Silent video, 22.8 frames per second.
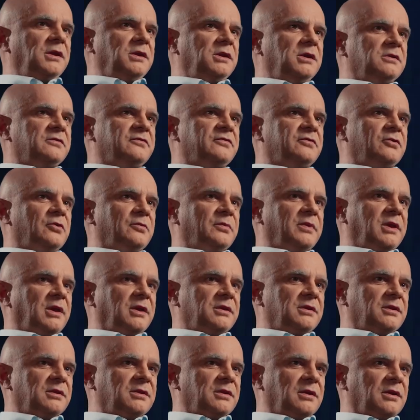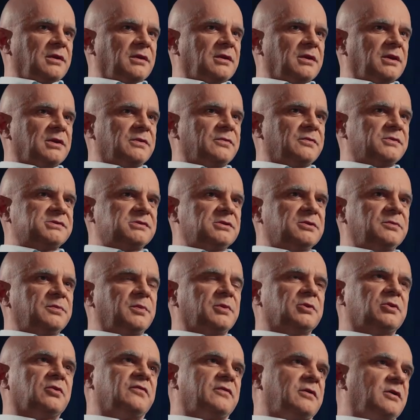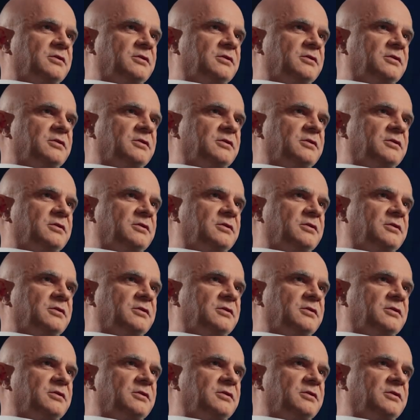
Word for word: here from Canada, it was a little bit of